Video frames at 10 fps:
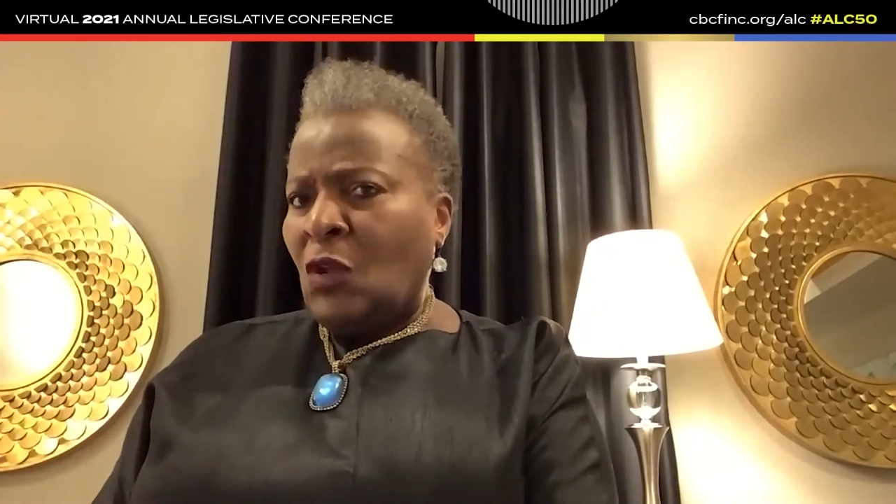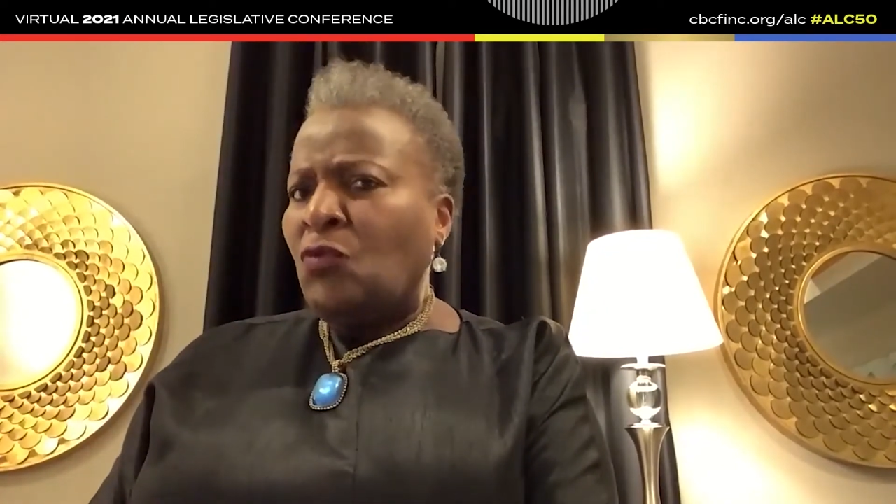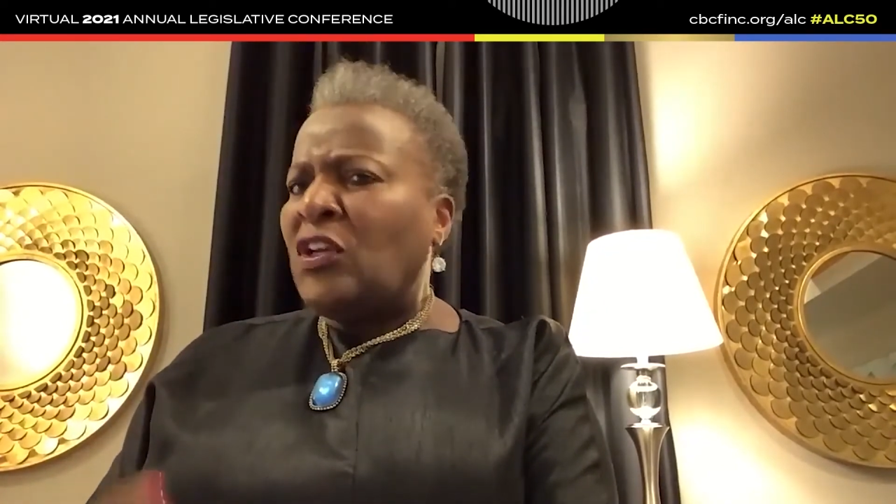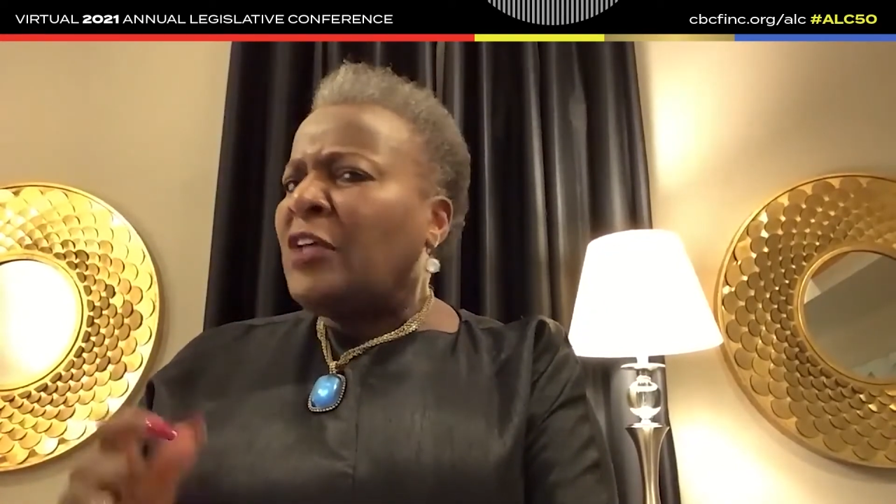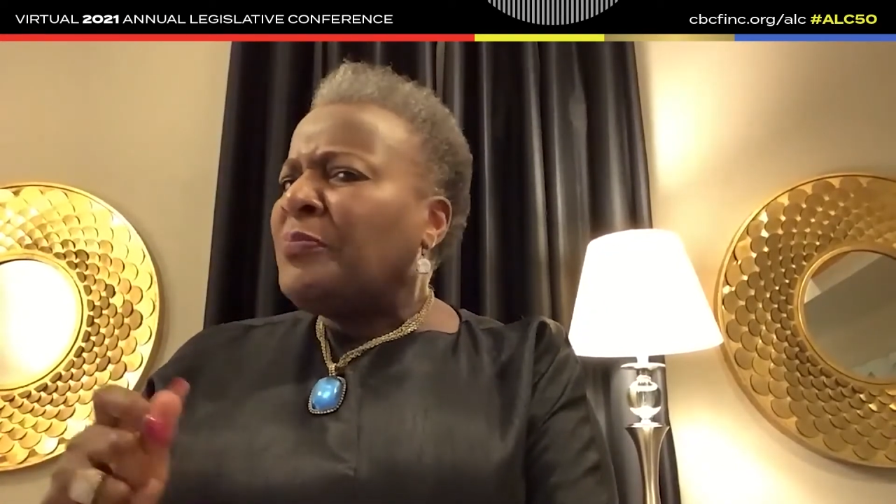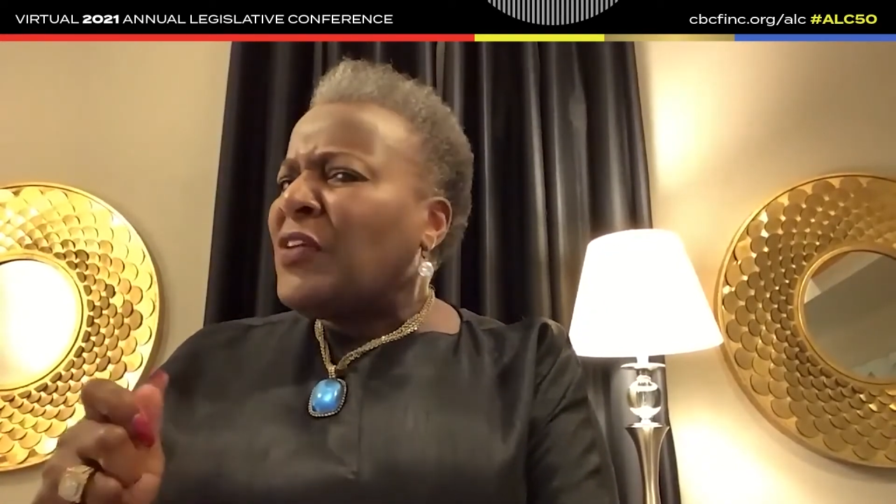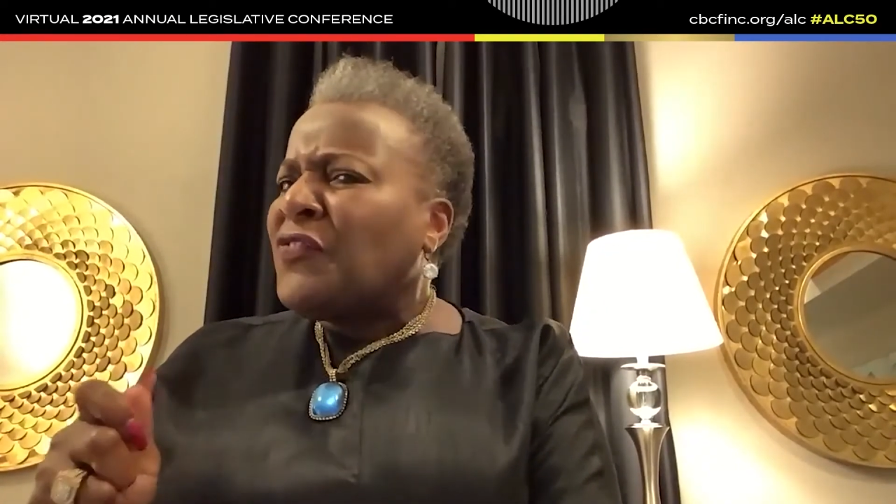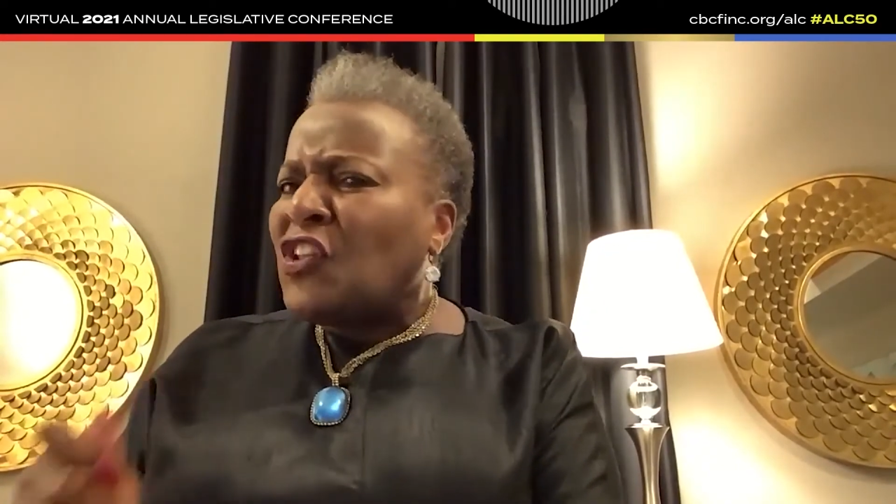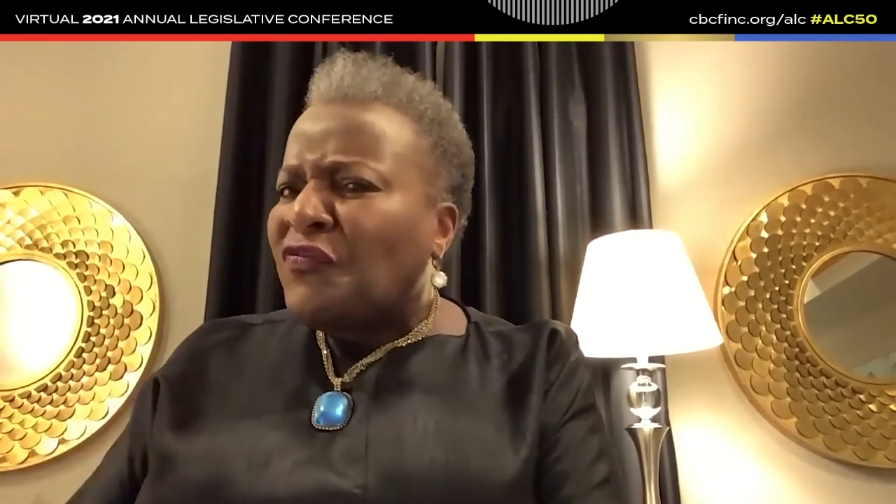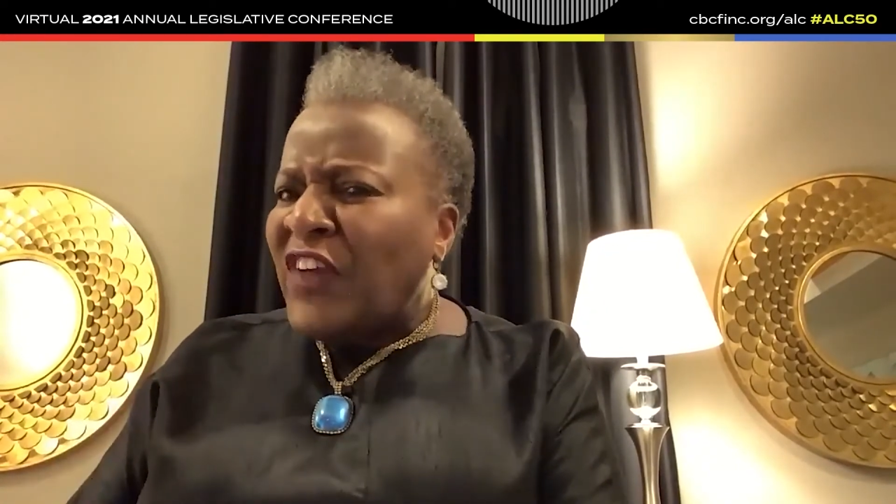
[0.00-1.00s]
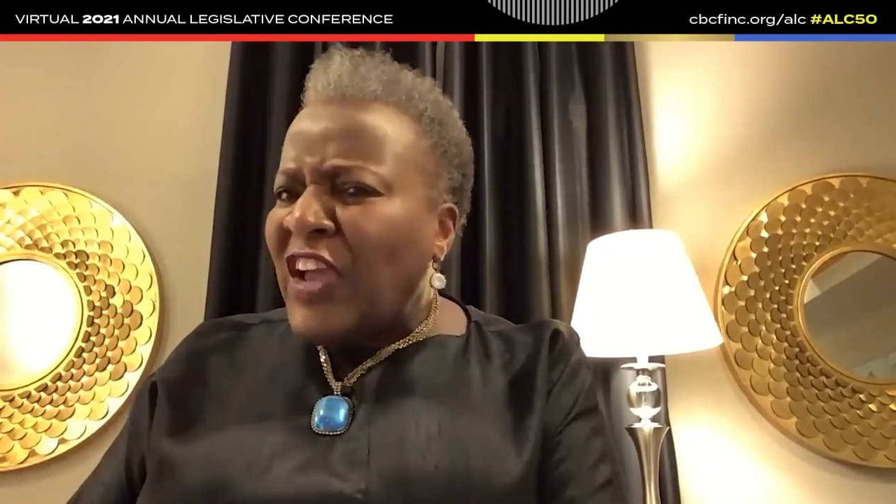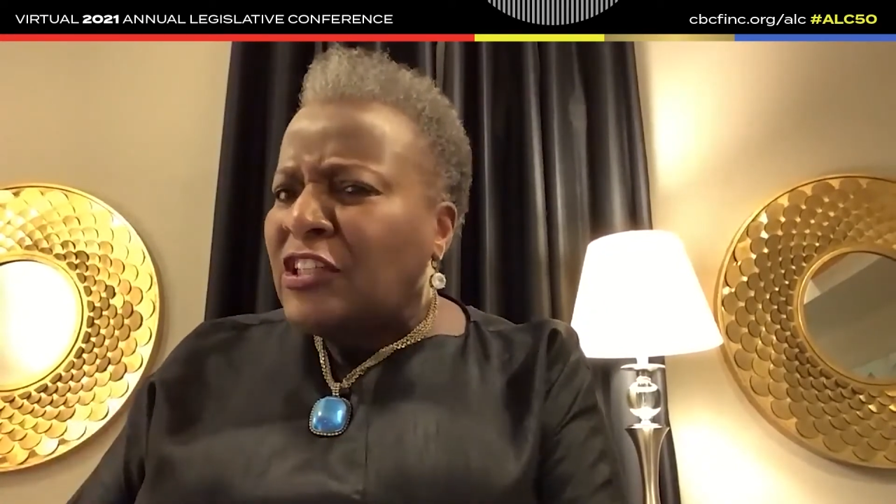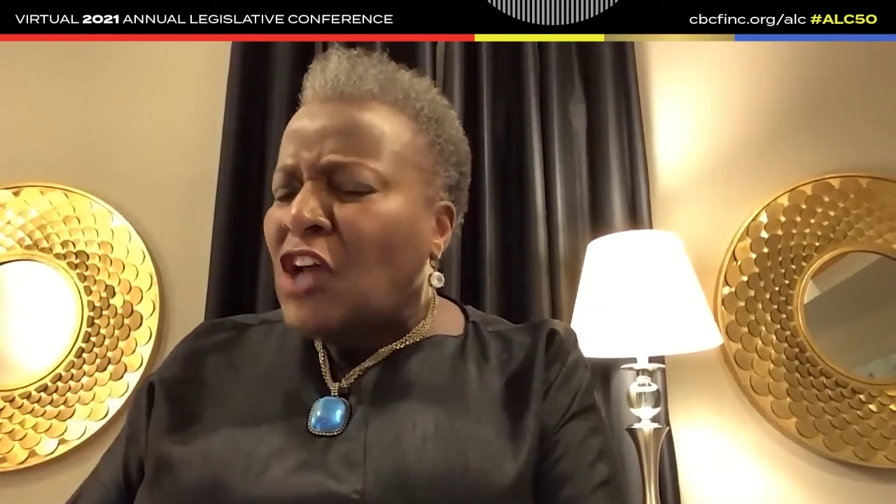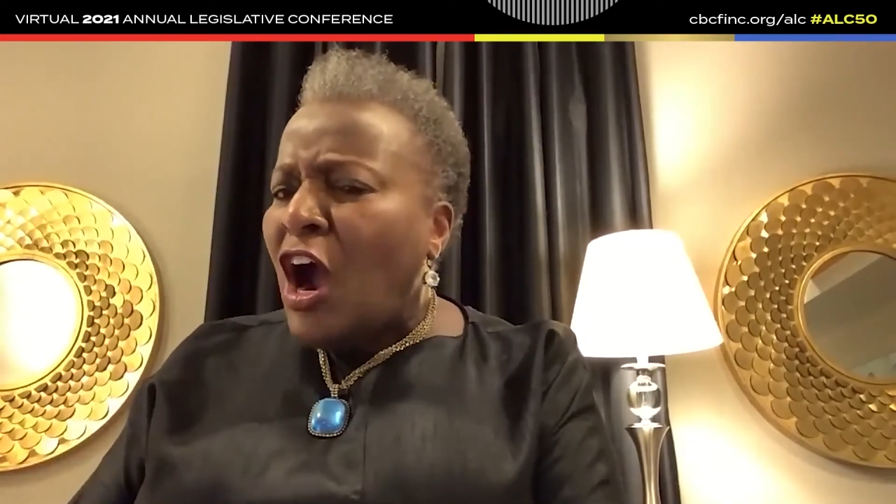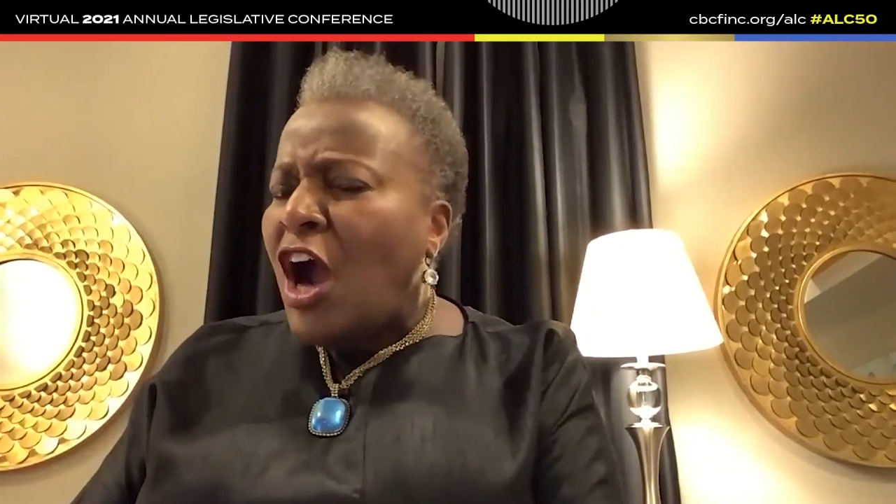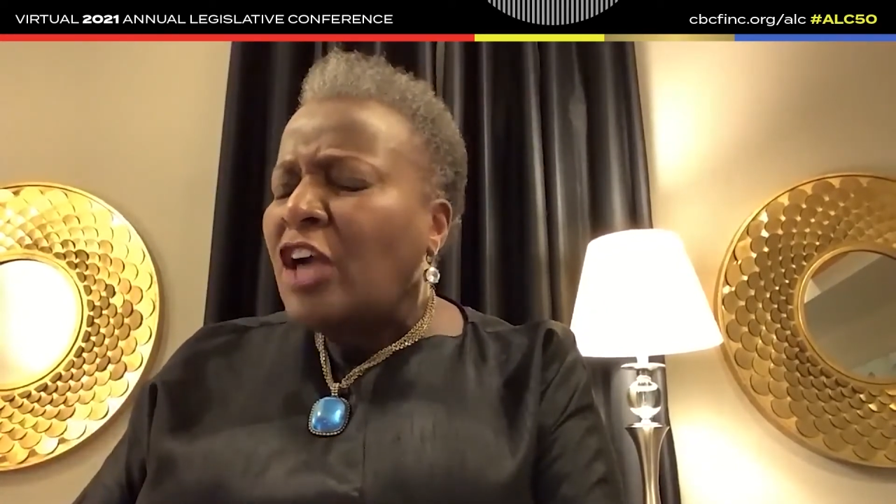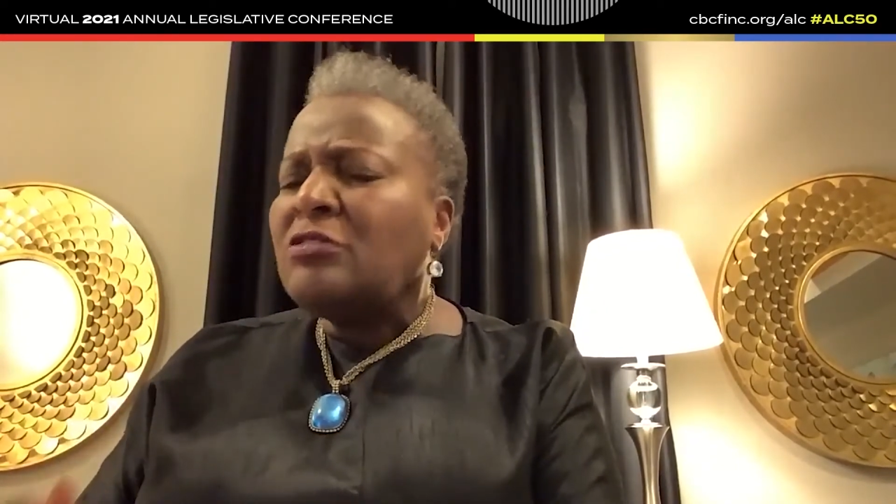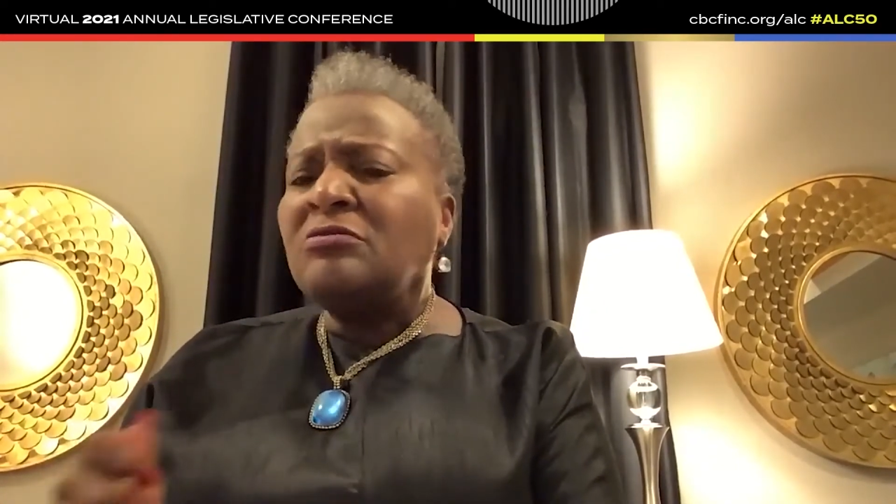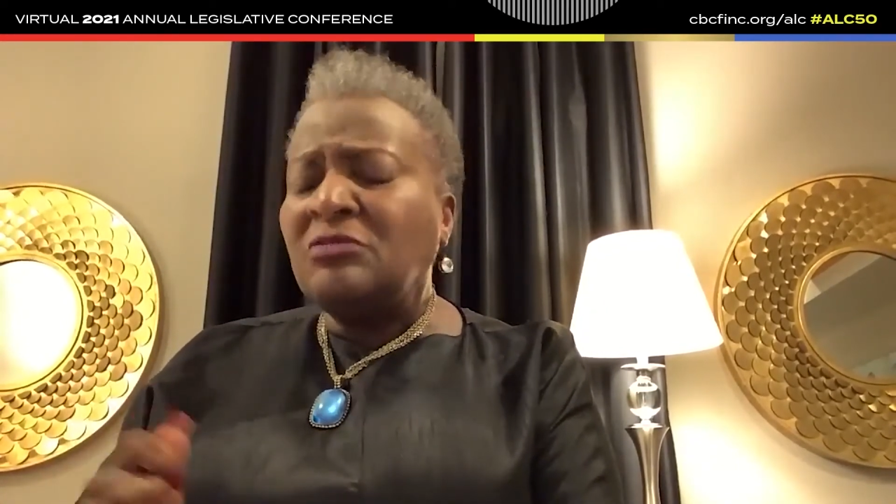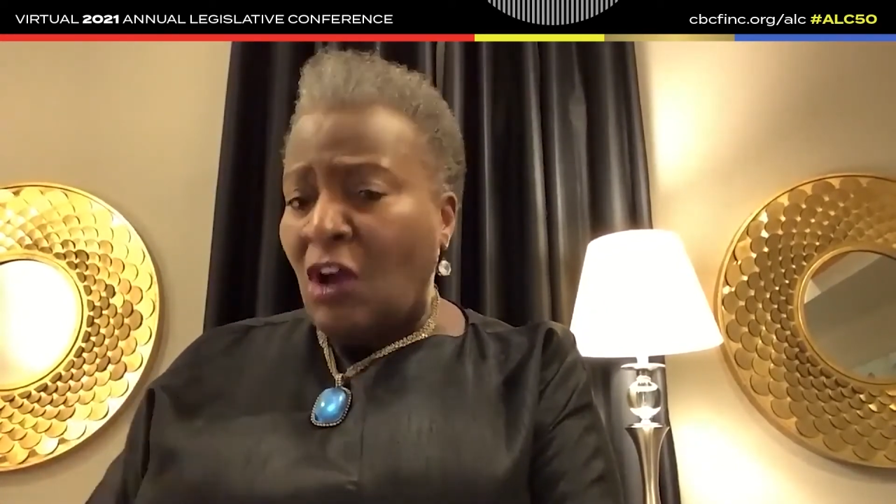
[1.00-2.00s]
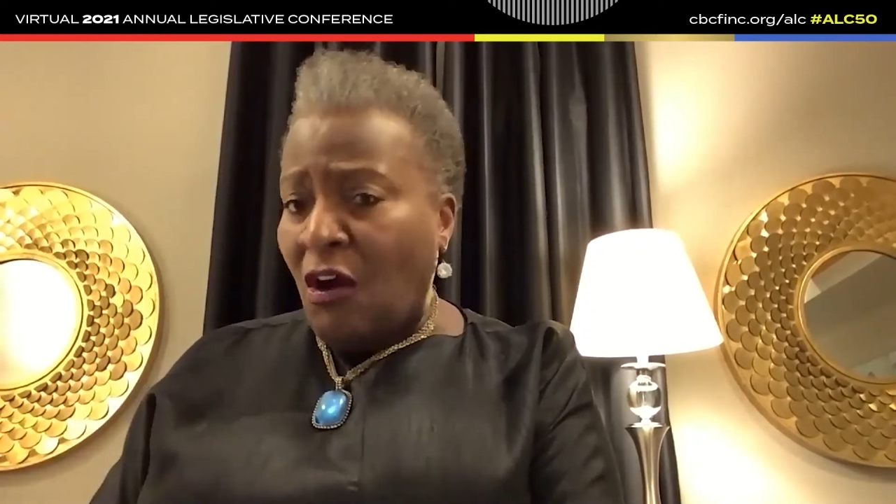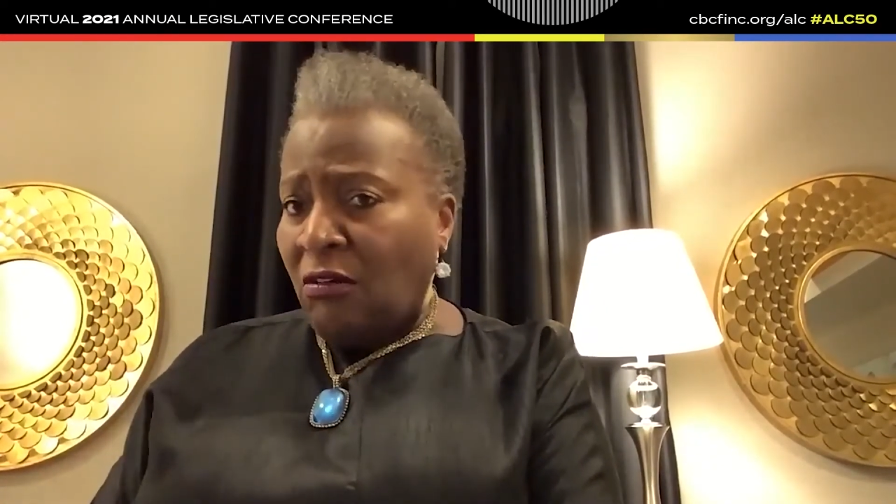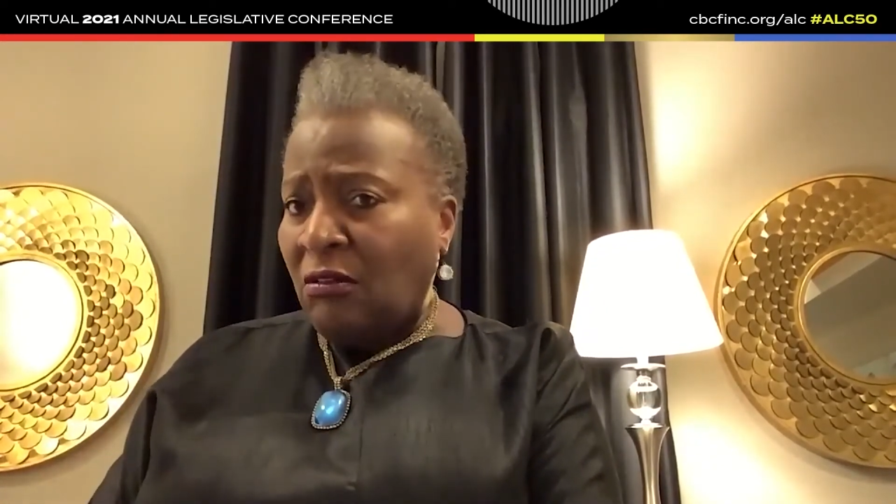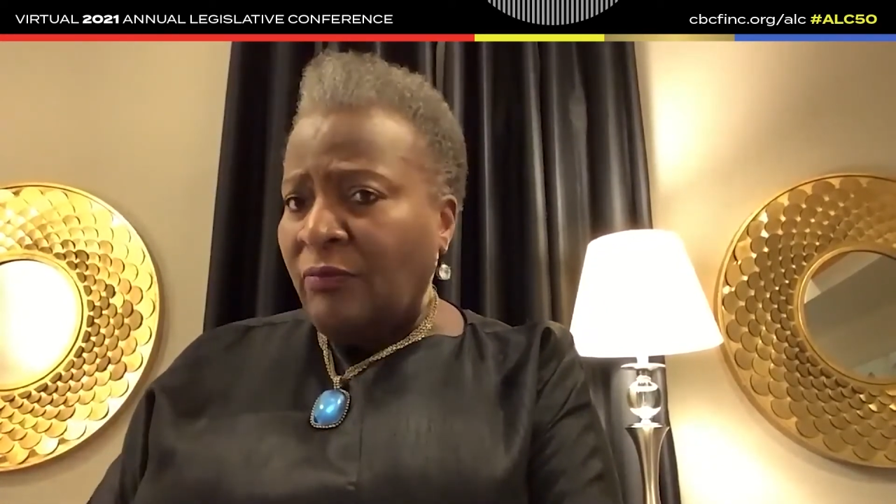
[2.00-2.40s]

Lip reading: Will it be for the faint heart? No.